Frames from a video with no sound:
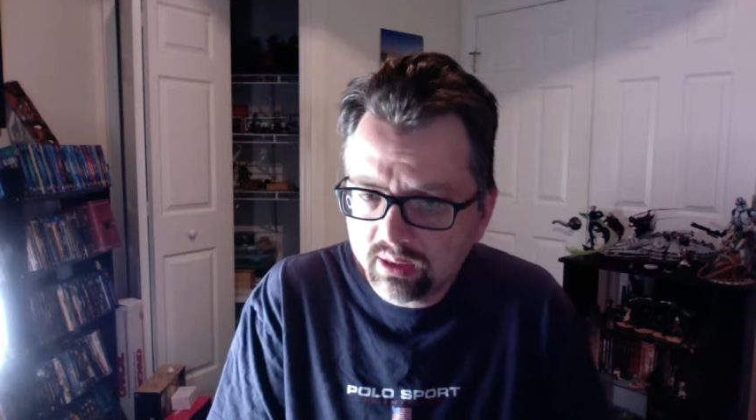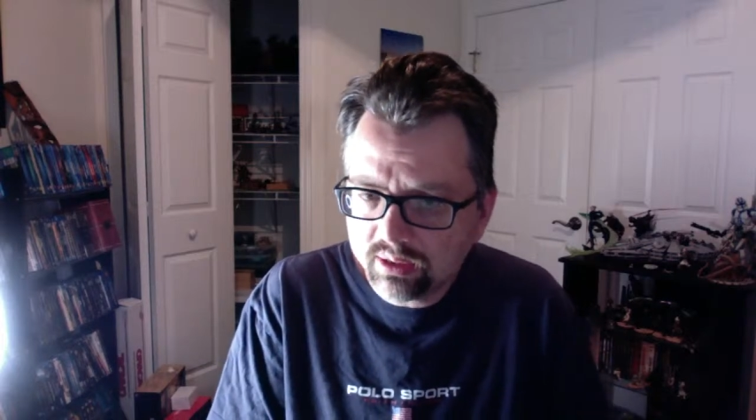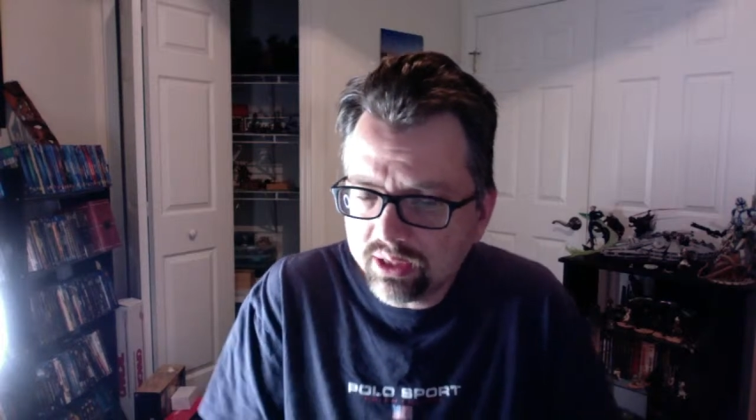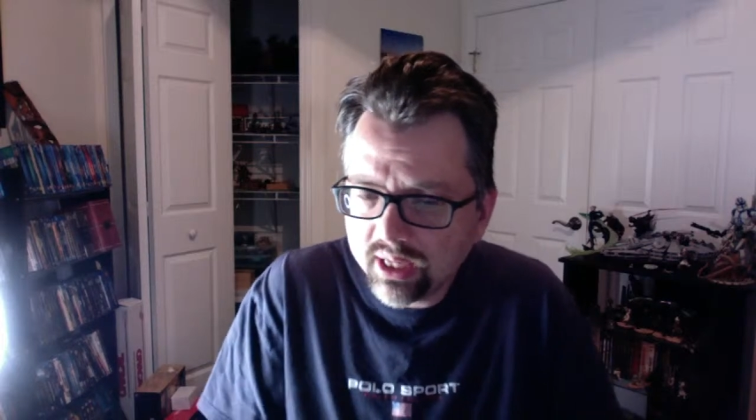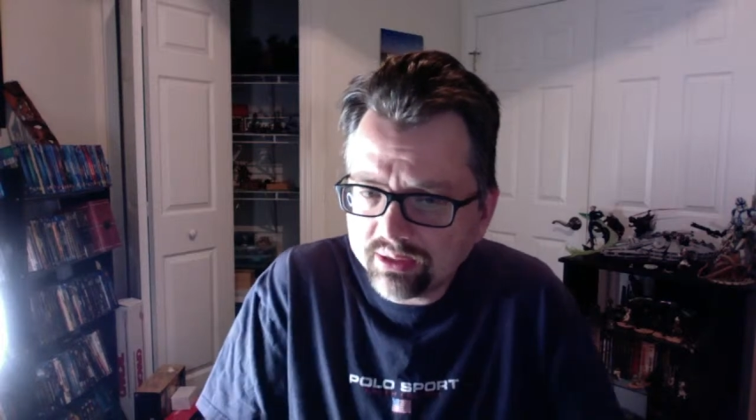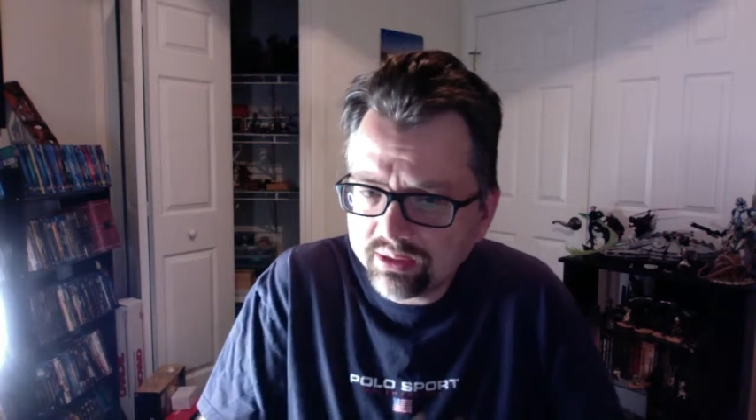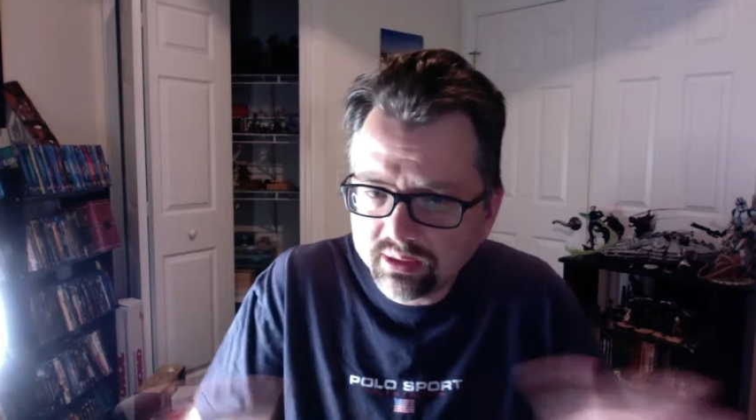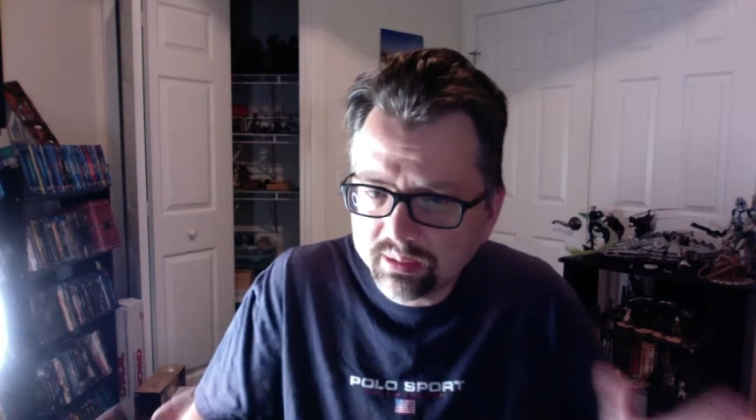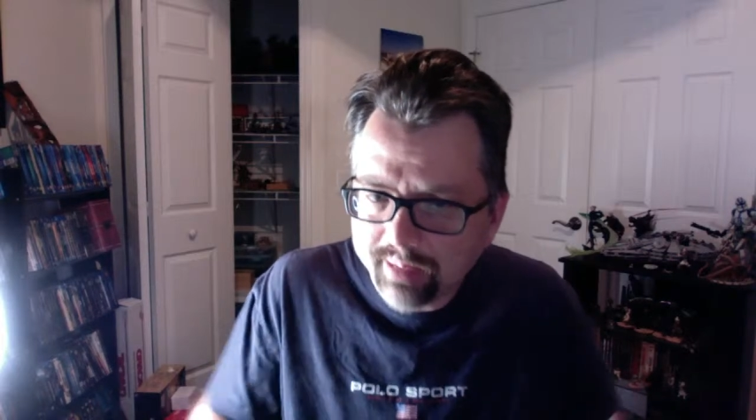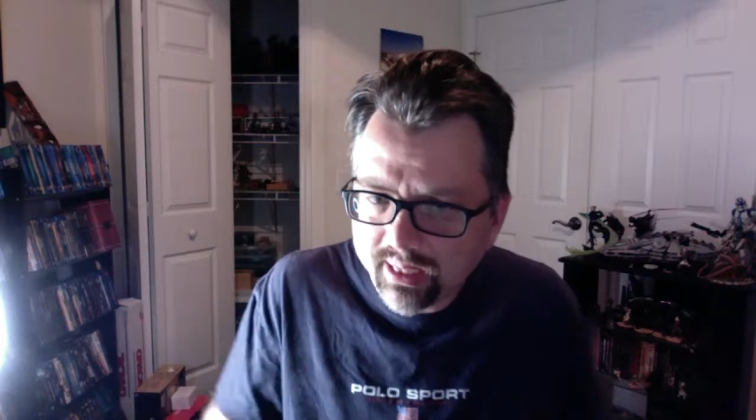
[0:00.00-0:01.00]
None of
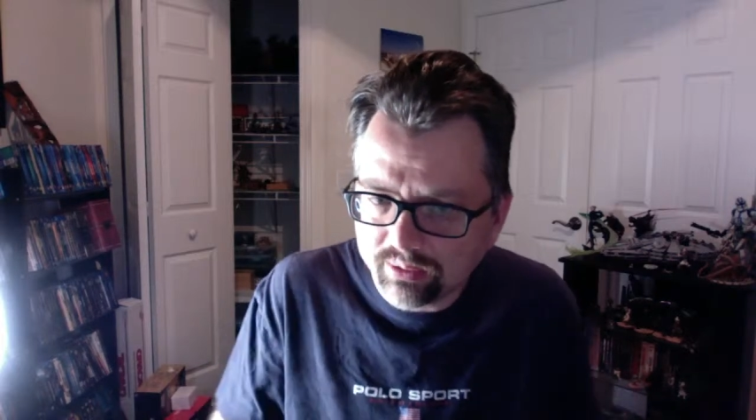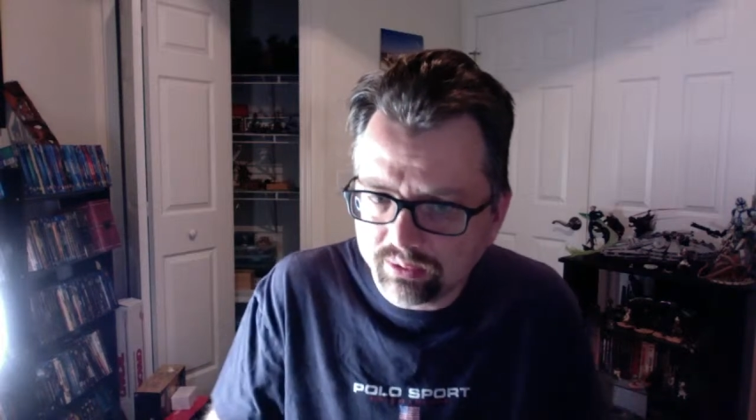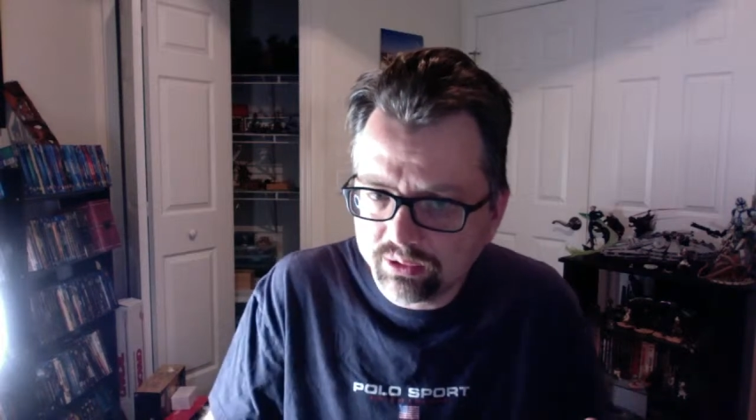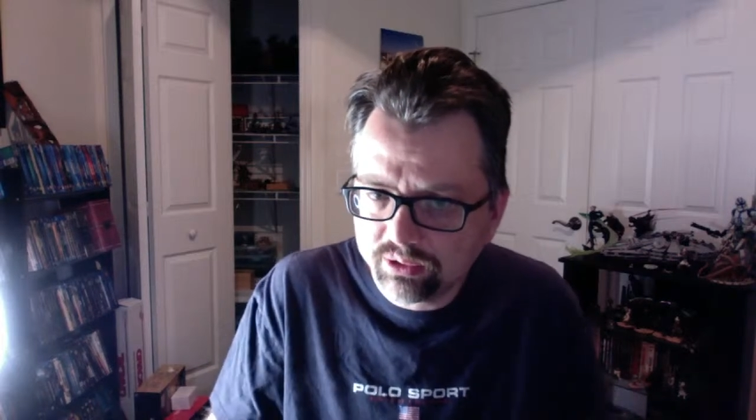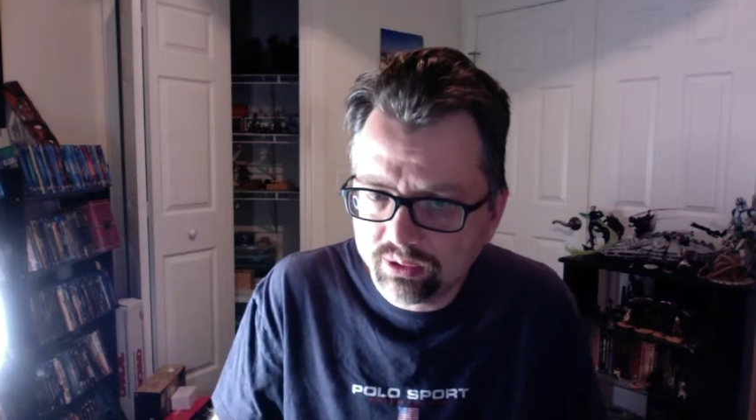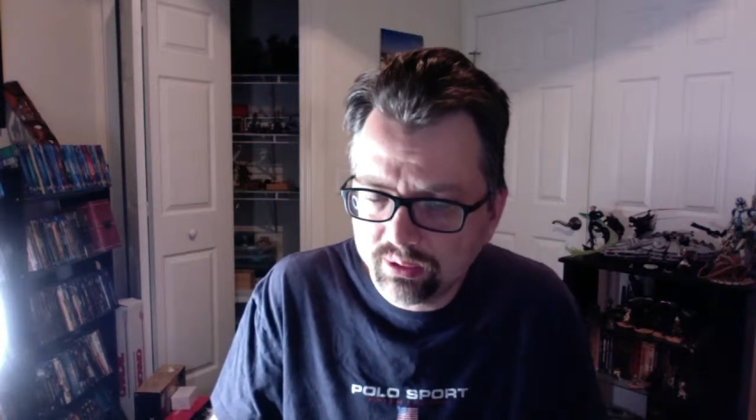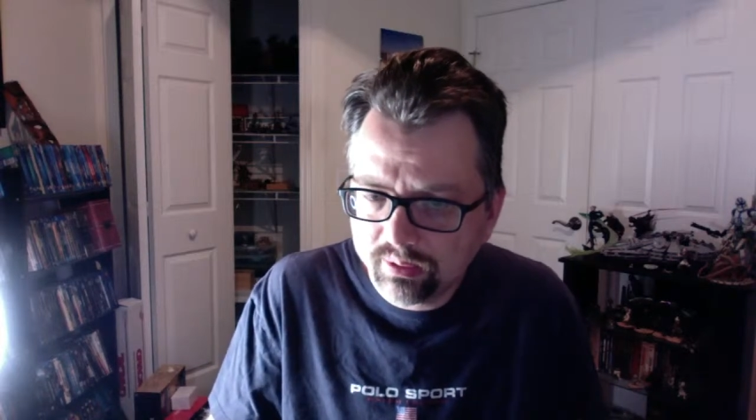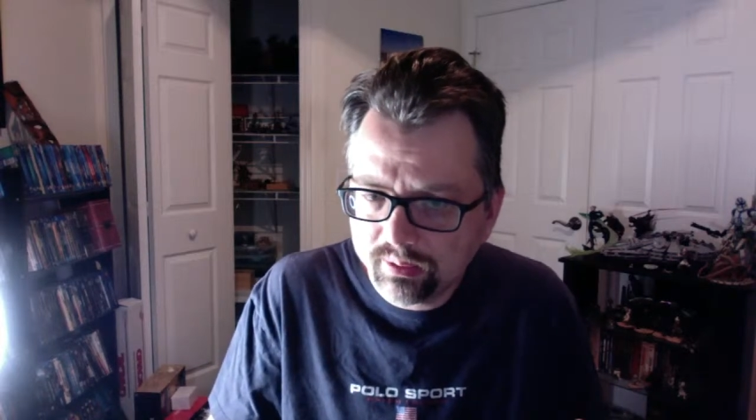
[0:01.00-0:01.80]
this matters.